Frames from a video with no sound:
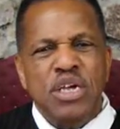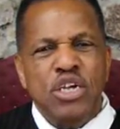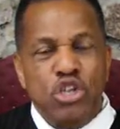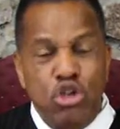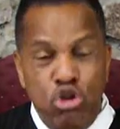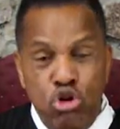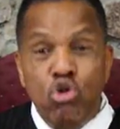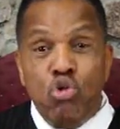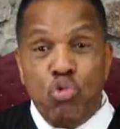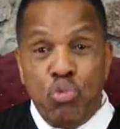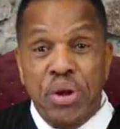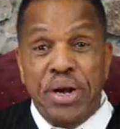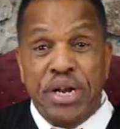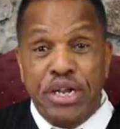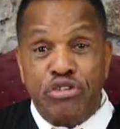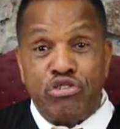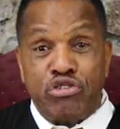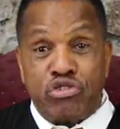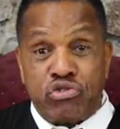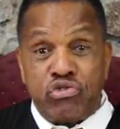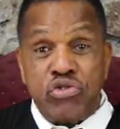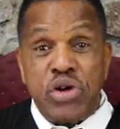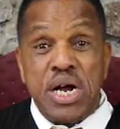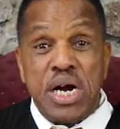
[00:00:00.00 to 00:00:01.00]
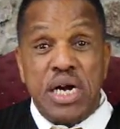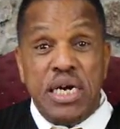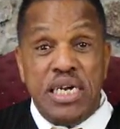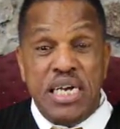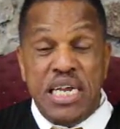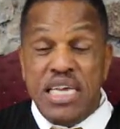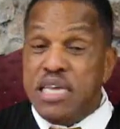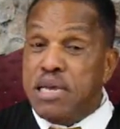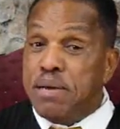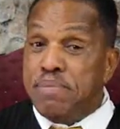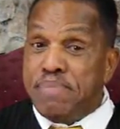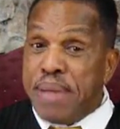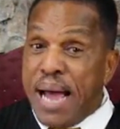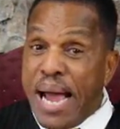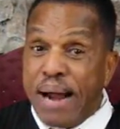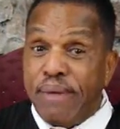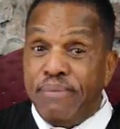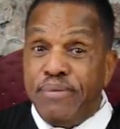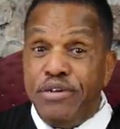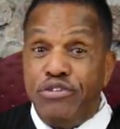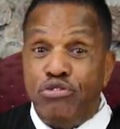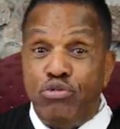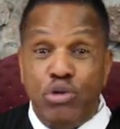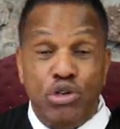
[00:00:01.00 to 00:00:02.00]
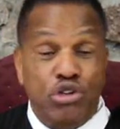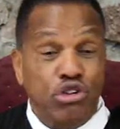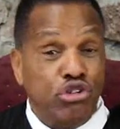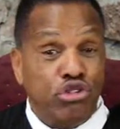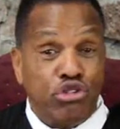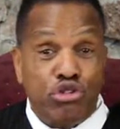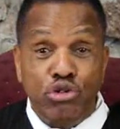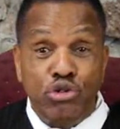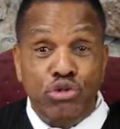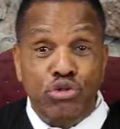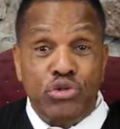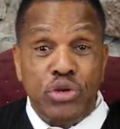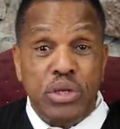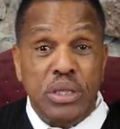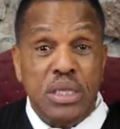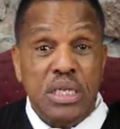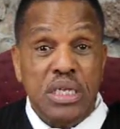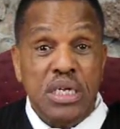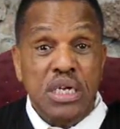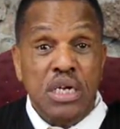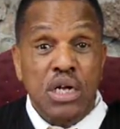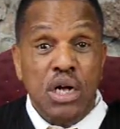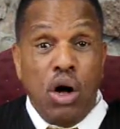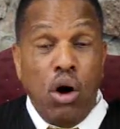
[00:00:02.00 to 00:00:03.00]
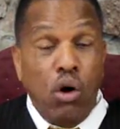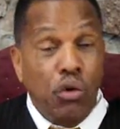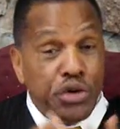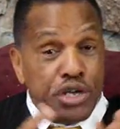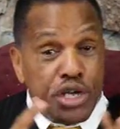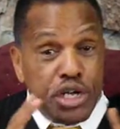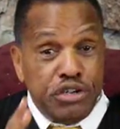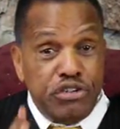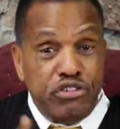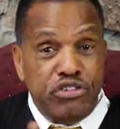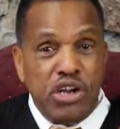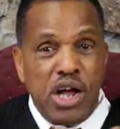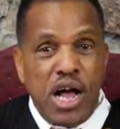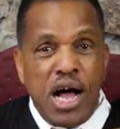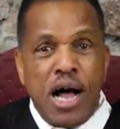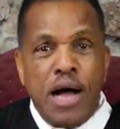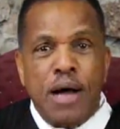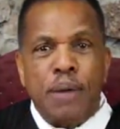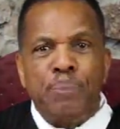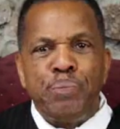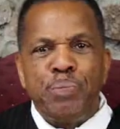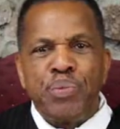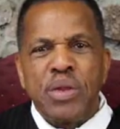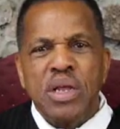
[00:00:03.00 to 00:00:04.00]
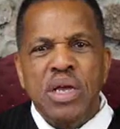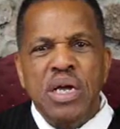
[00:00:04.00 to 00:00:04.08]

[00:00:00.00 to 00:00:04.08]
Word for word: You're really struggling in your marriage, with your children, on your job.